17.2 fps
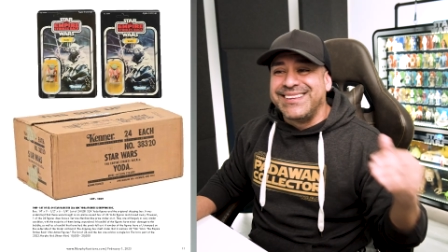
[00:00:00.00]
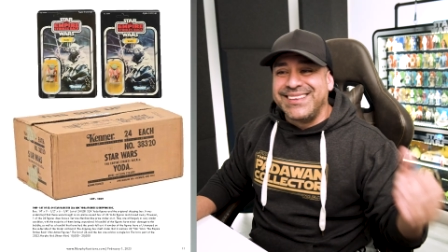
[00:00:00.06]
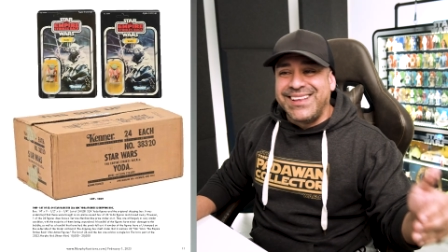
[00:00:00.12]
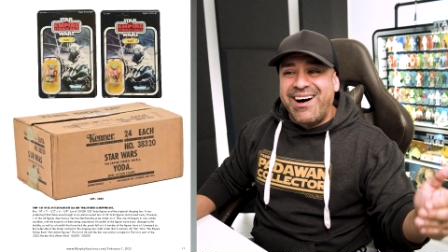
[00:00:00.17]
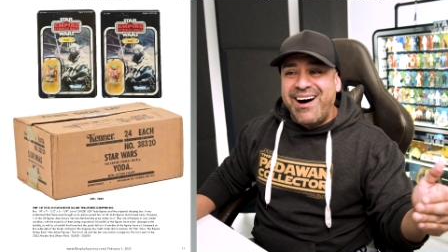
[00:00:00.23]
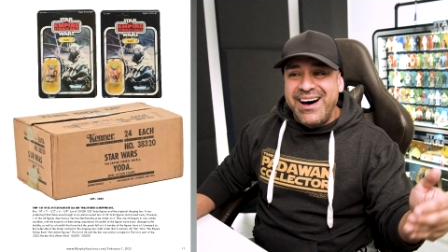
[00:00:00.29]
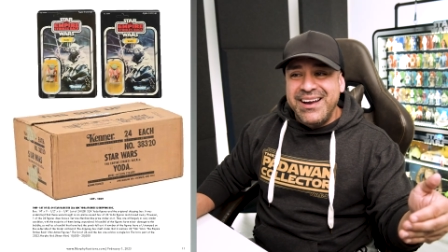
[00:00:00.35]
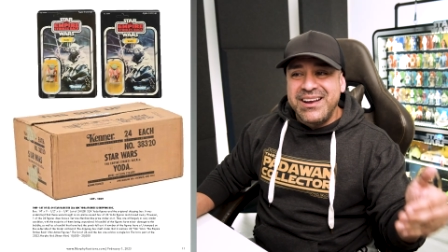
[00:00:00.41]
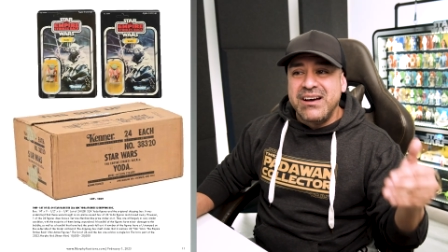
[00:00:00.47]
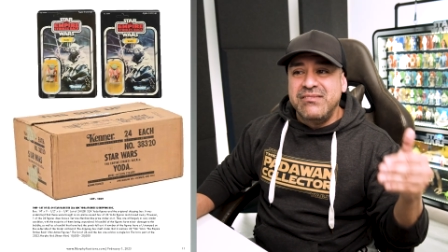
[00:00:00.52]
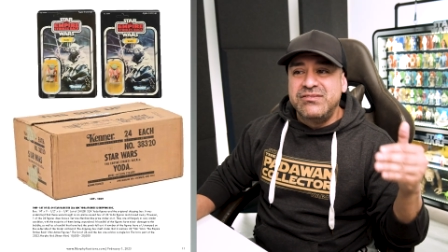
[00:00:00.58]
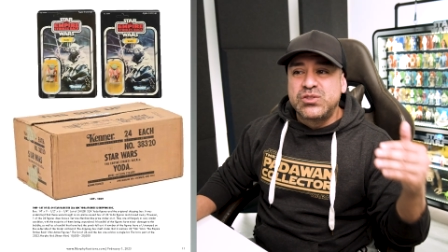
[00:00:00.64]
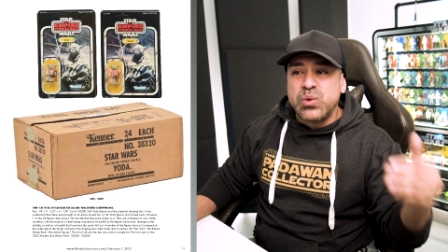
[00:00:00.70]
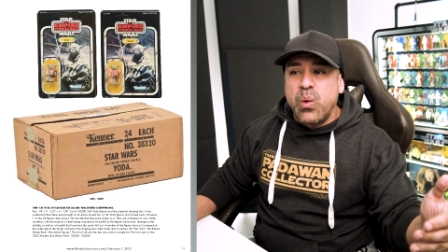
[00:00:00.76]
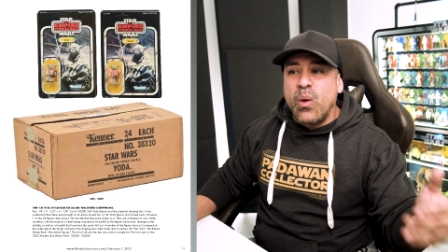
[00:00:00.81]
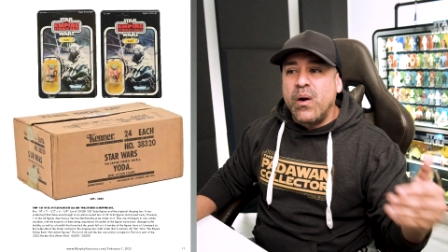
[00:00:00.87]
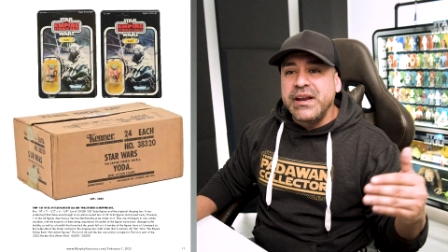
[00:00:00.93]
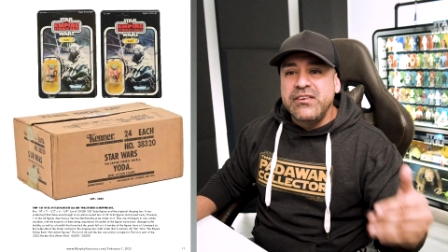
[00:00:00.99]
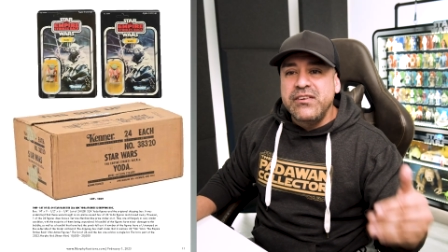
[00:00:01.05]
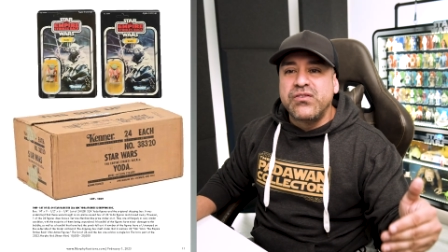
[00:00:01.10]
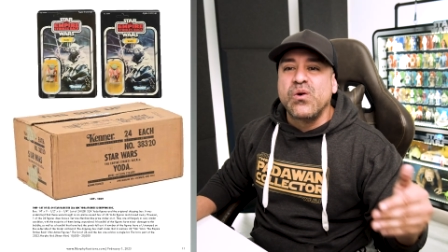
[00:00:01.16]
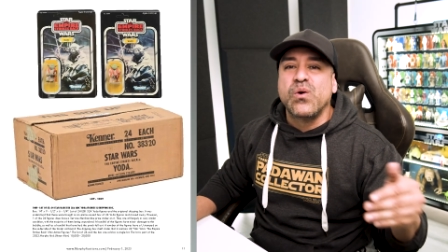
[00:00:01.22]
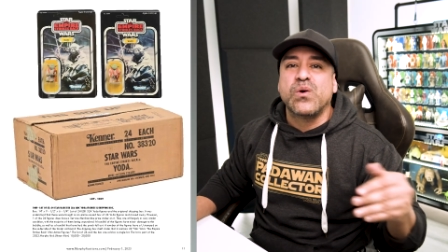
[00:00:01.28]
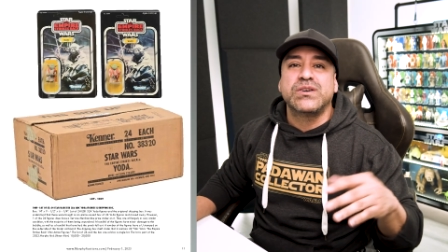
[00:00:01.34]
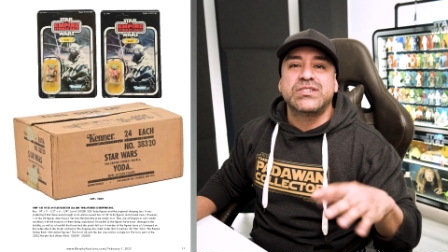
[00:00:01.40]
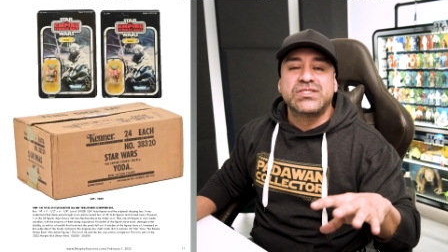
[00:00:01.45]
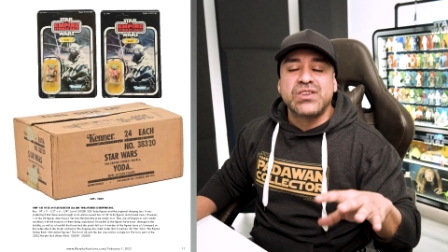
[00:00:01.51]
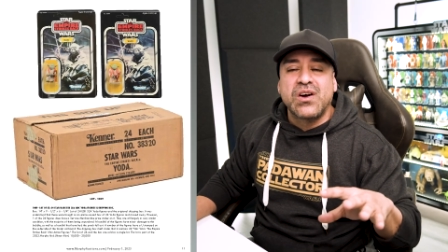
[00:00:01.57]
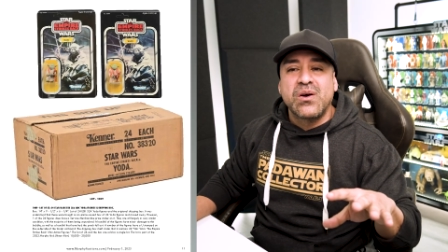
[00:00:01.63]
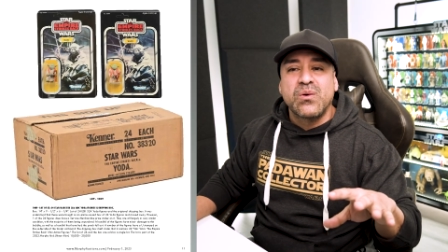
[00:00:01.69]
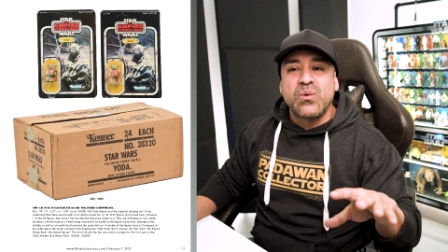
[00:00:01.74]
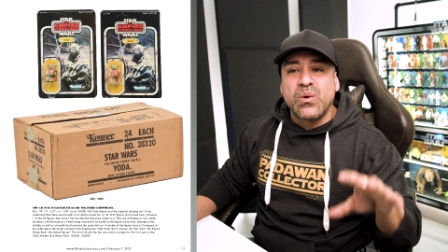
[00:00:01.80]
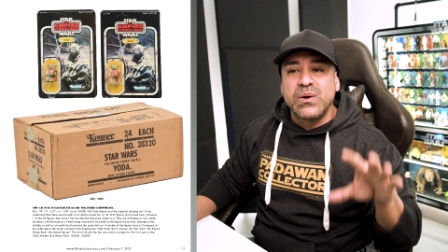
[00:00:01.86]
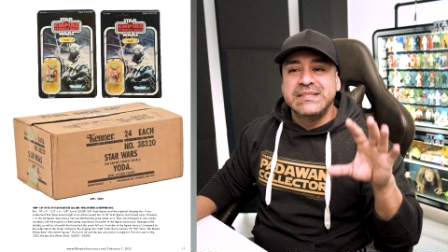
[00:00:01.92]
lot of 24
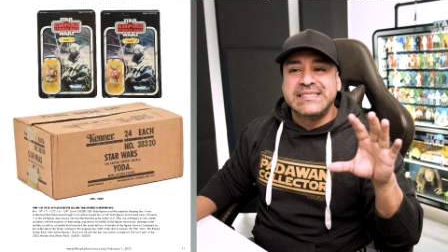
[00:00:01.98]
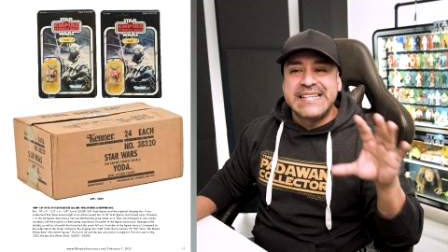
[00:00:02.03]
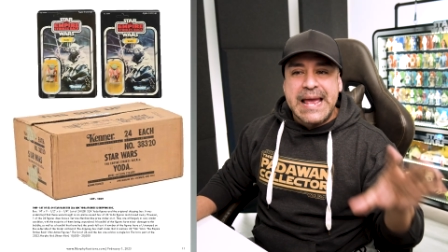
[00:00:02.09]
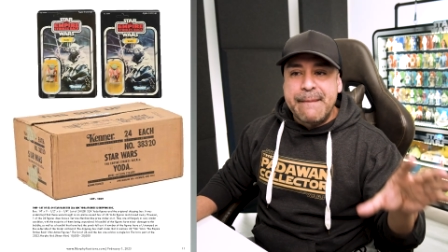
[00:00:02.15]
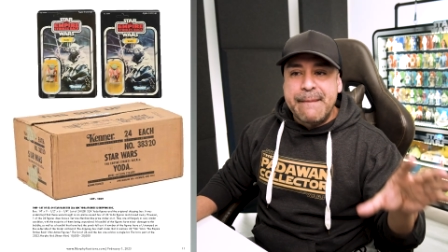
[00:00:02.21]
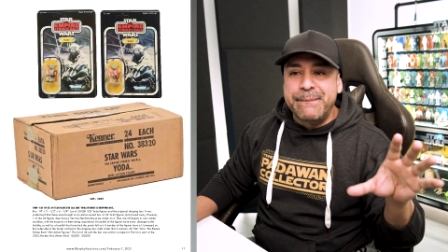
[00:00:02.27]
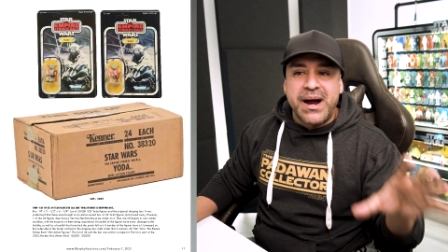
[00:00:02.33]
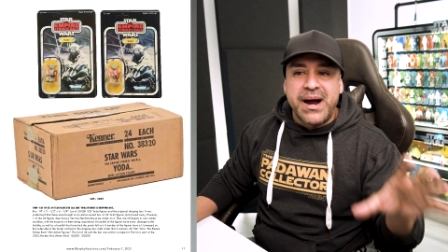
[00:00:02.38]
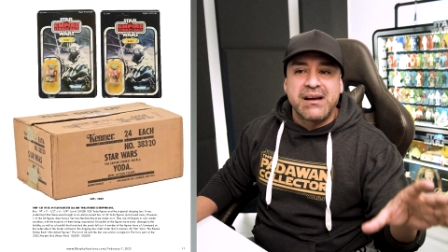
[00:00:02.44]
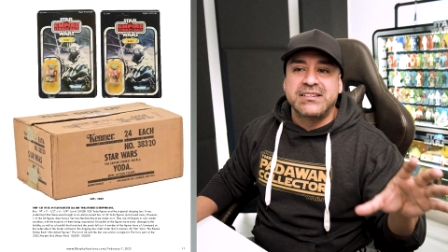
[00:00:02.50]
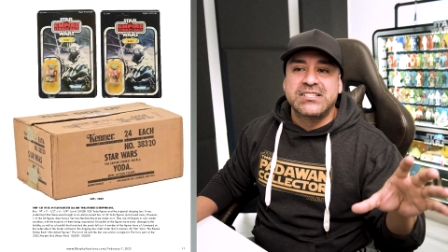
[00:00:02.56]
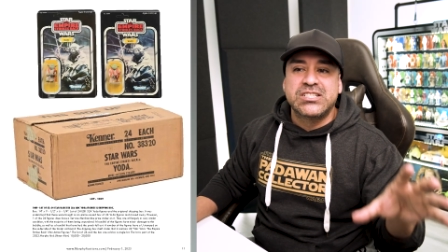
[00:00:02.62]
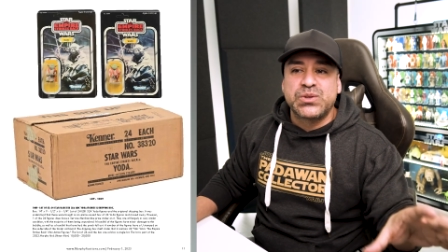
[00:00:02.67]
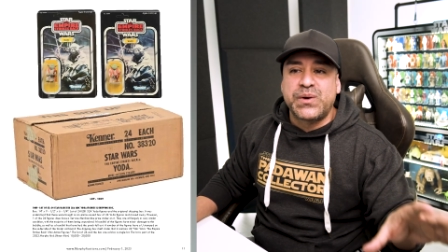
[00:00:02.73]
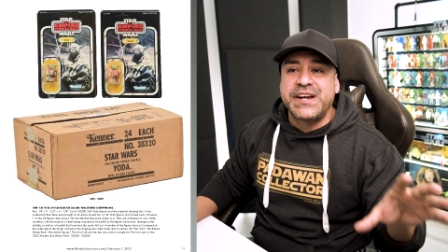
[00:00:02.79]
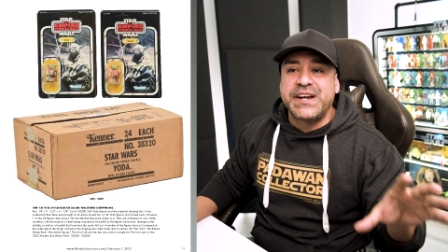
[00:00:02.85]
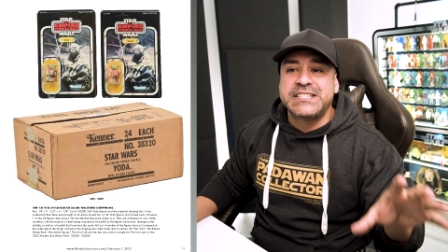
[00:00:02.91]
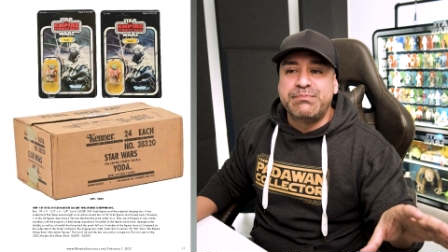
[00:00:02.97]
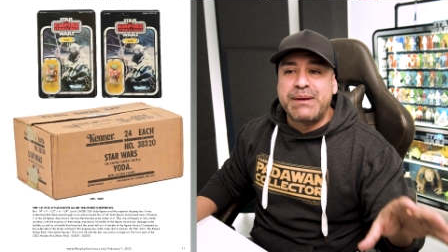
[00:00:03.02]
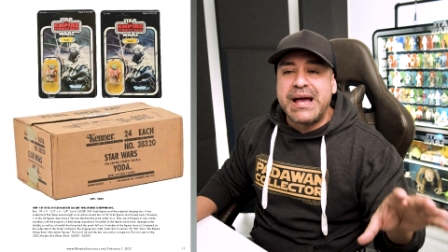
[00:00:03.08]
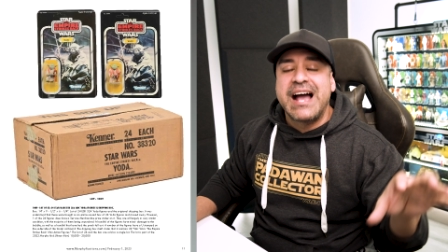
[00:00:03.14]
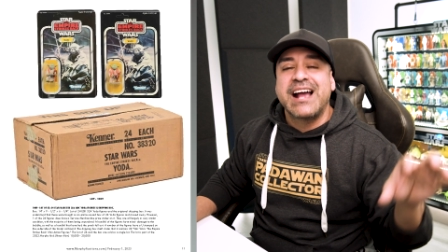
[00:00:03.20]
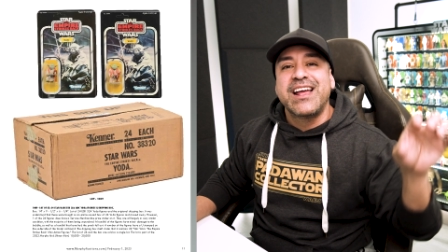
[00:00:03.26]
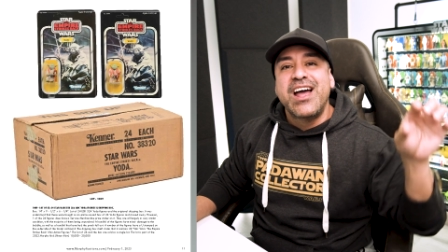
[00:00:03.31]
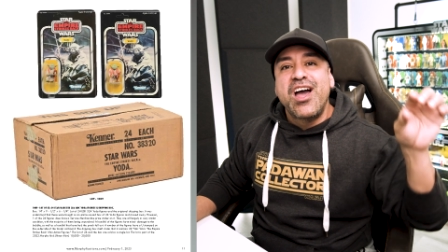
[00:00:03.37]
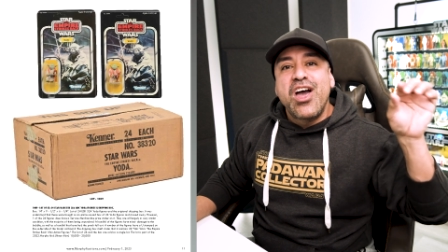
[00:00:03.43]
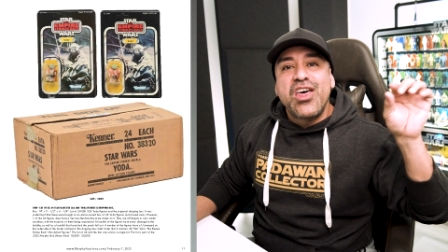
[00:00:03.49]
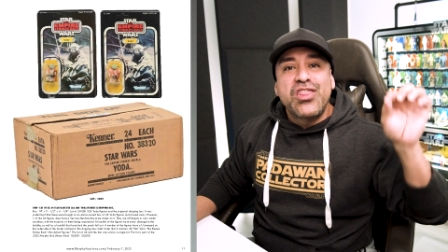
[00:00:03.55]
Star Wars Empire Strikes Back